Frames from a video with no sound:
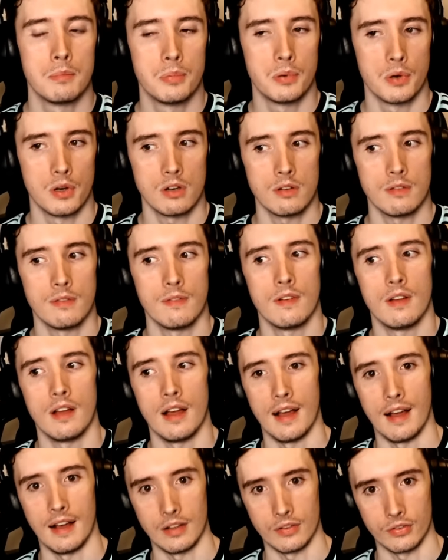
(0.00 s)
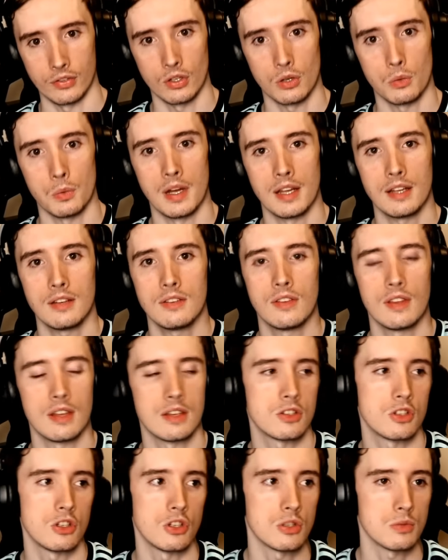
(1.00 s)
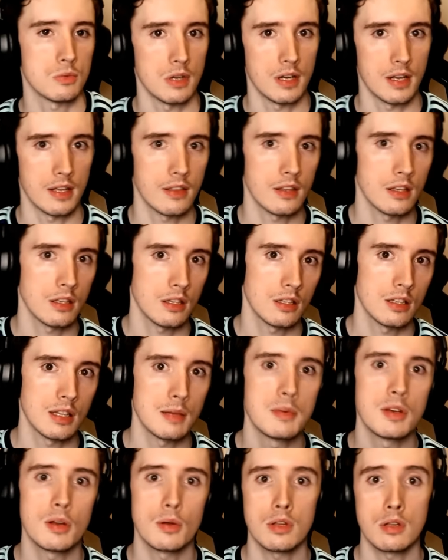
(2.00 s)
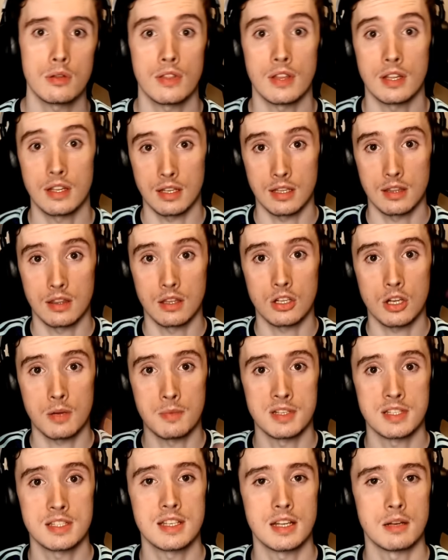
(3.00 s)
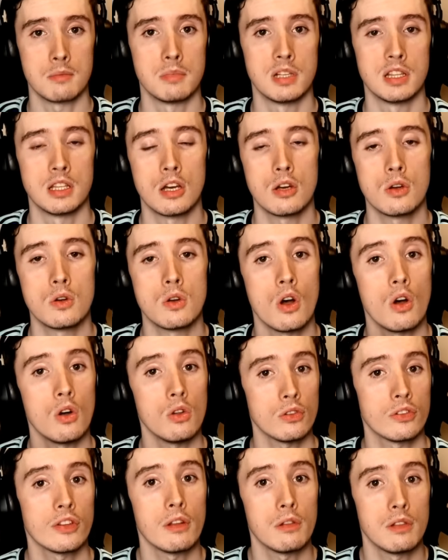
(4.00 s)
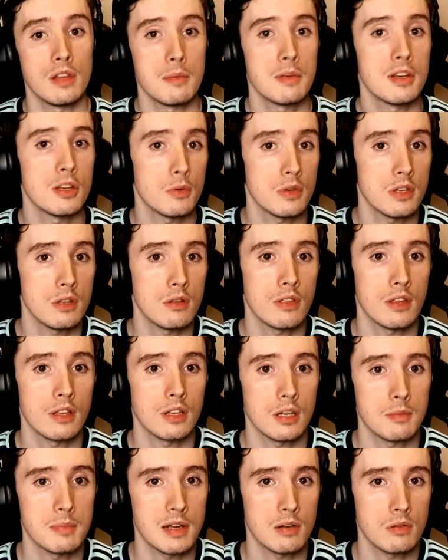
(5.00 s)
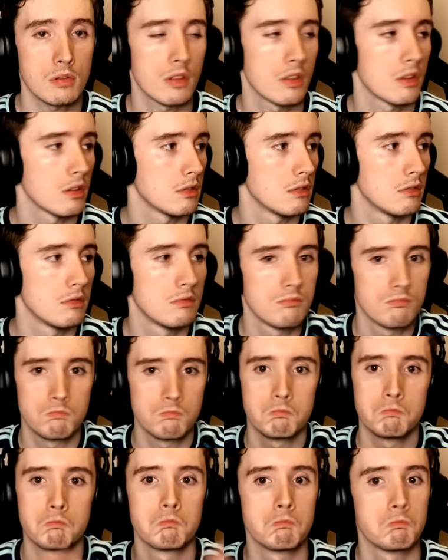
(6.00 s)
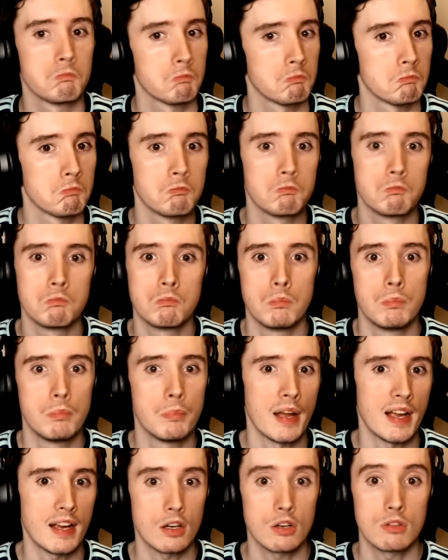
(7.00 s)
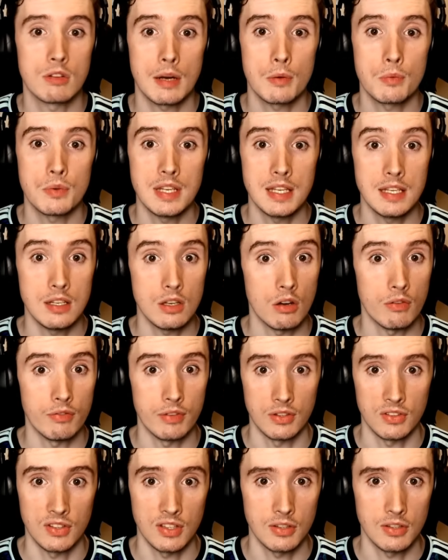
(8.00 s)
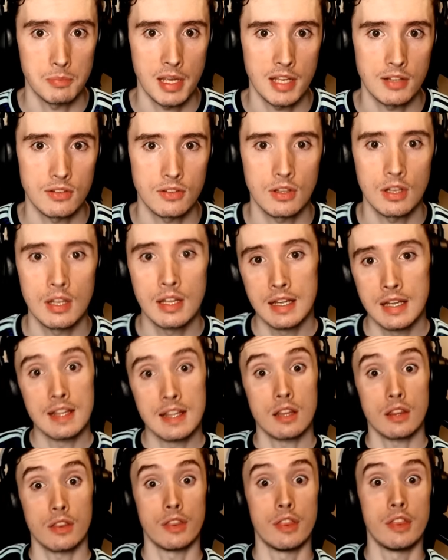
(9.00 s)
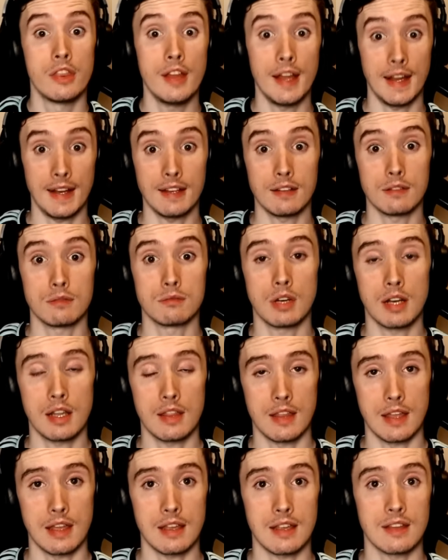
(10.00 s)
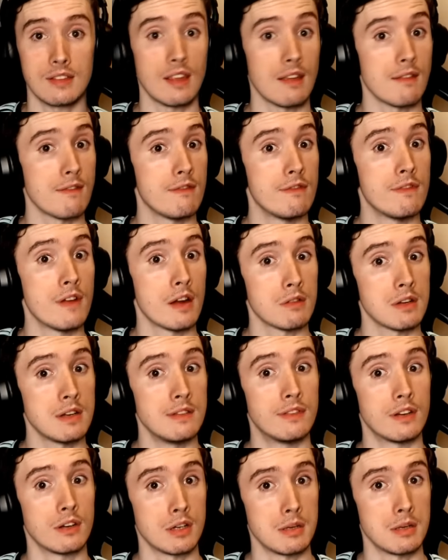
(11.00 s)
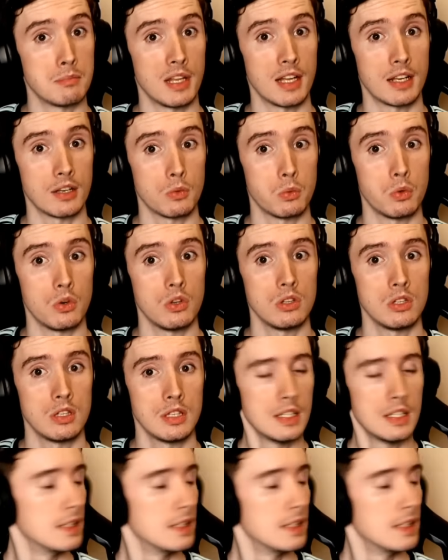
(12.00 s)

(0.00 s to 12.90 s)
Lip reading: But as always, that's just what I think. Let me know what you think in the comments down below. Also, let me know what you think about the backgroundy officey space. That right there is a very, very blank wall.